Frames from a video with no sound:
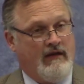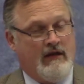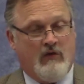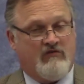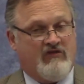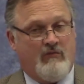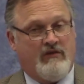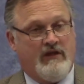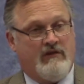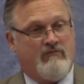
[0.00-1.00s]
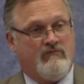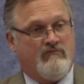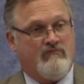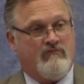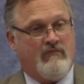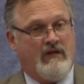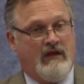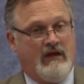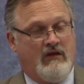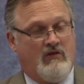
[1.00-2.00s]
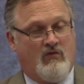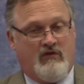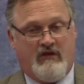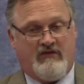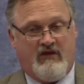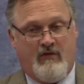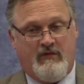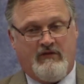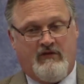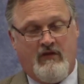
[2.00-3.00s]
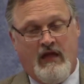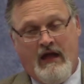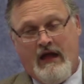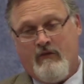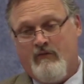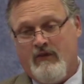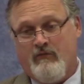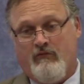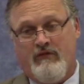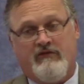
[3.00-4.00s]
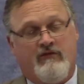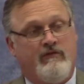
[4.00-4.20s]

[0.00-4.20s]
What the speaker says: You know, somebody is coming to, I remember Mr.